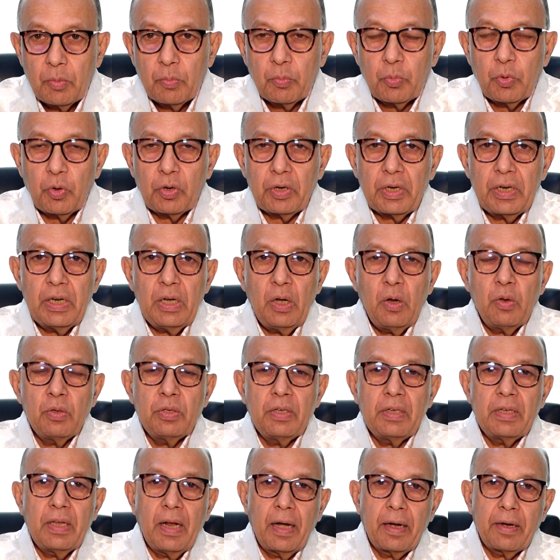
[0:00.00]
protein
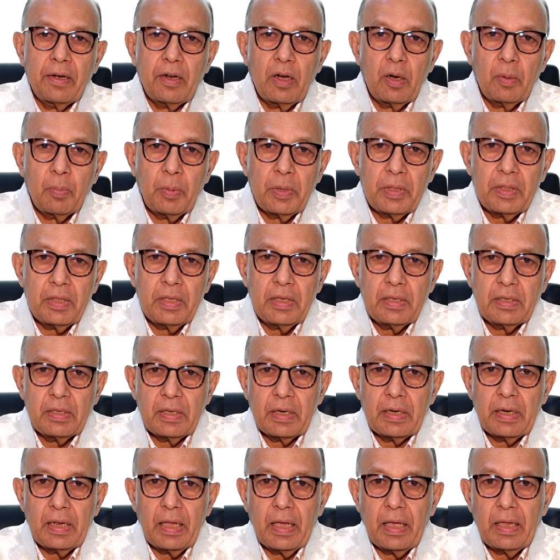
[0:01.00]
losing enteropathy is
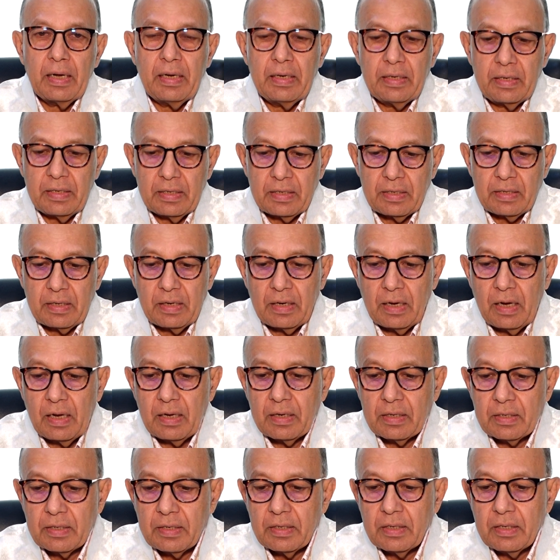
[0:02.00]
a rare intestinal
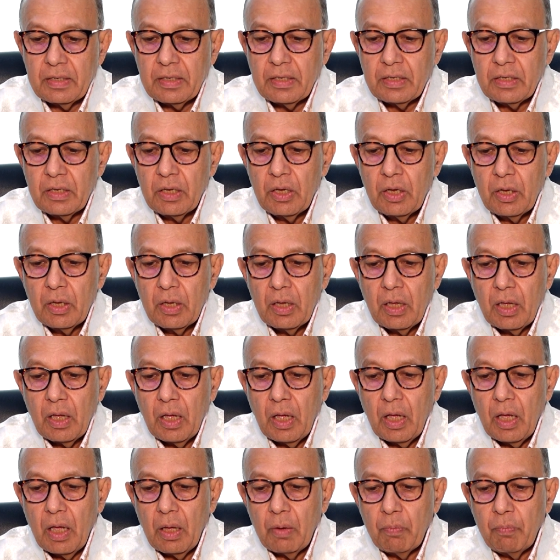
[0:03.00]
disease
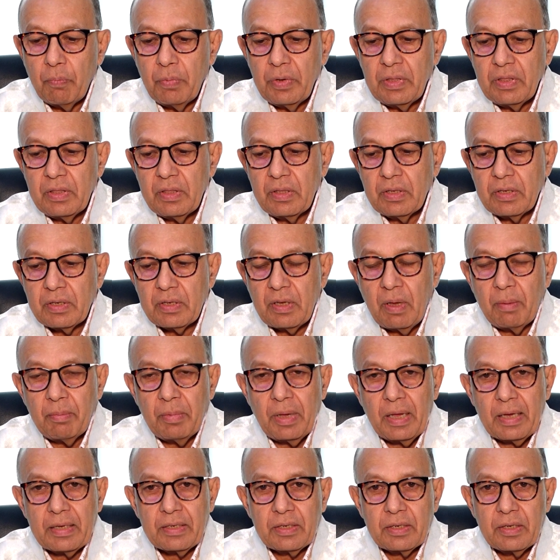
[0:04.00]
with some
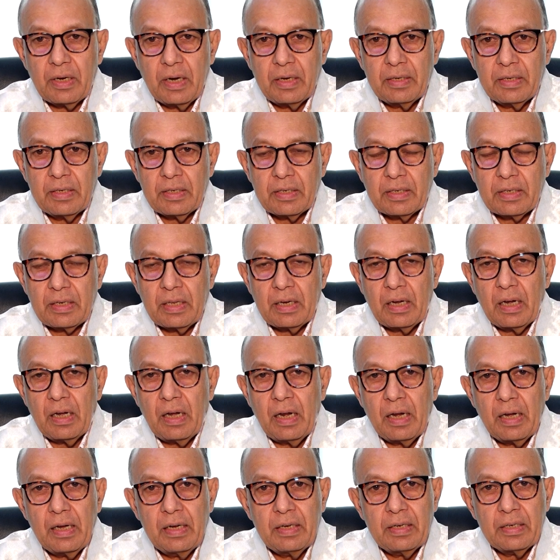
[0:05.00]

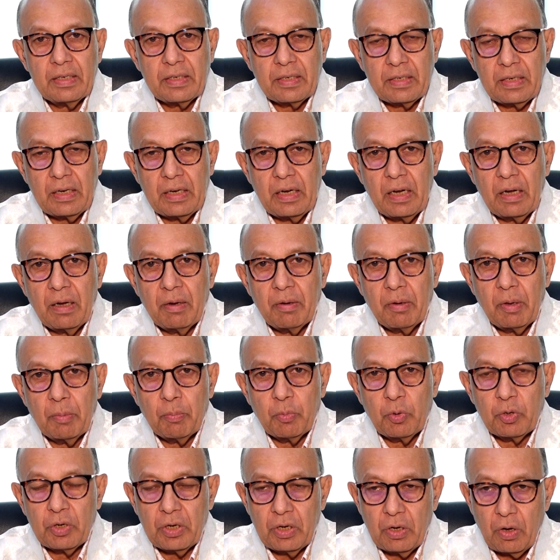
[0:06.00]
extraintestinal and intestinal
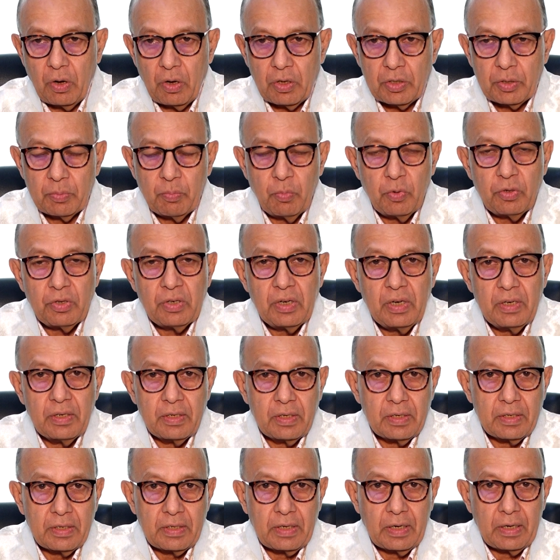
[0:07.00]
protein loss, mostly
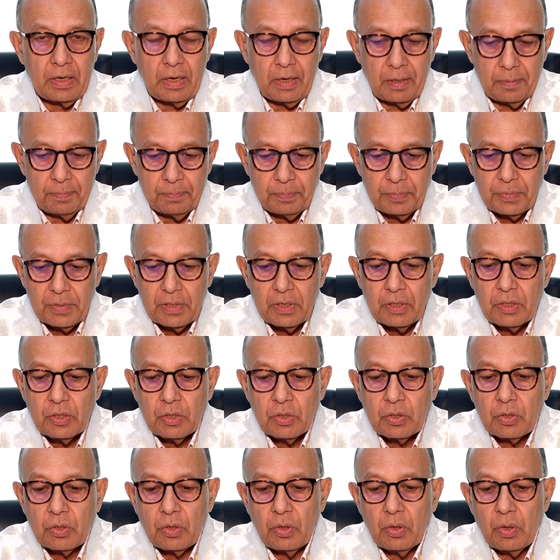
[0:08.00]
intestinal.
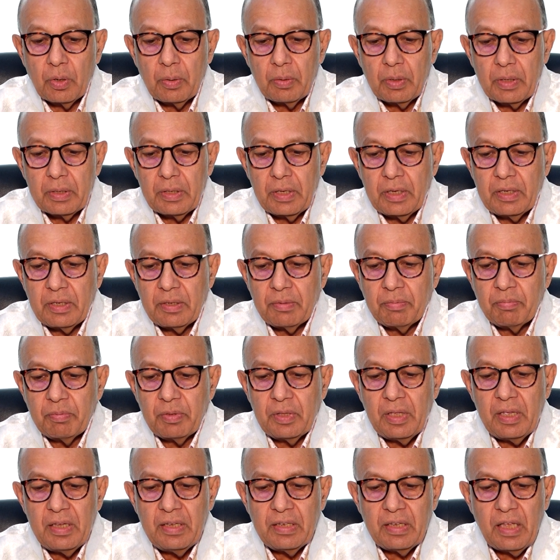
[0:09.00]
So these
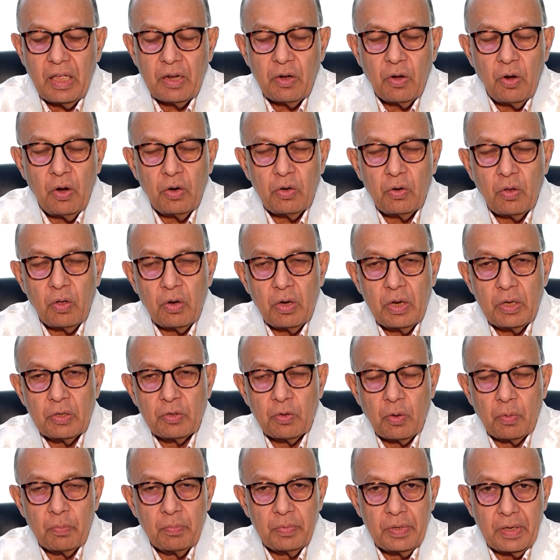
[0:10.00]
things are not
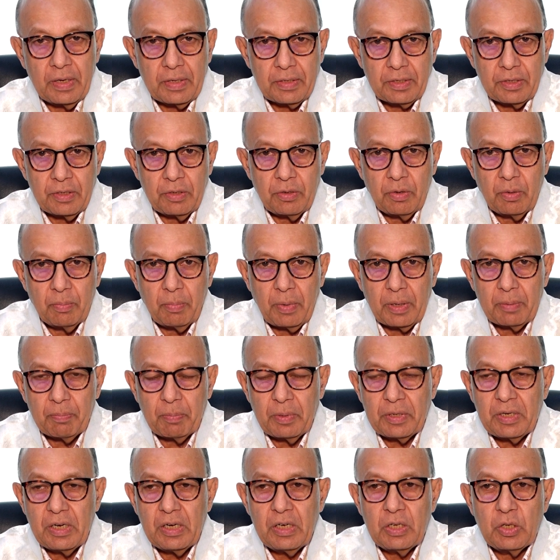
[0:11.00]
always obvious, but
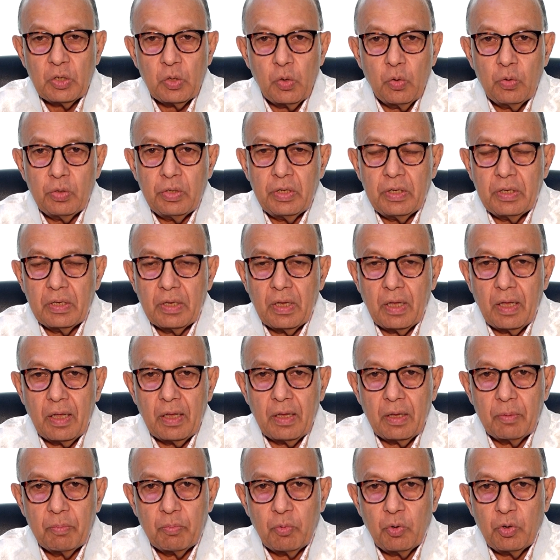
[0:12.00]
patient is losing
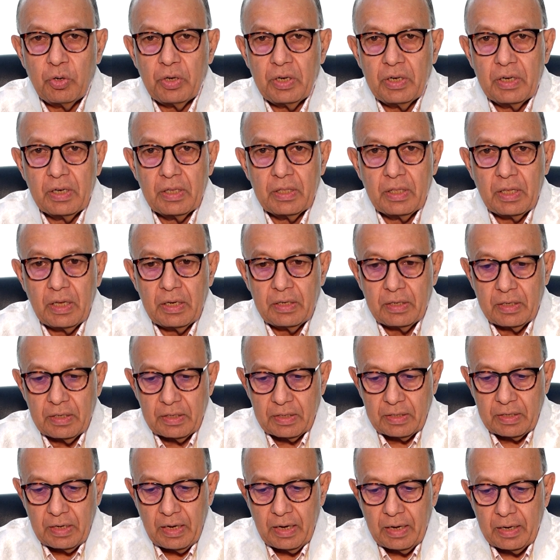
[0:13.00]
protein in the
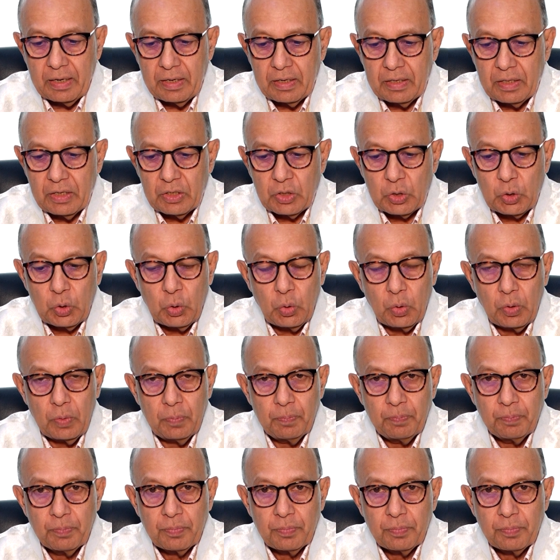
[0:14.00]
intestine, in the stool,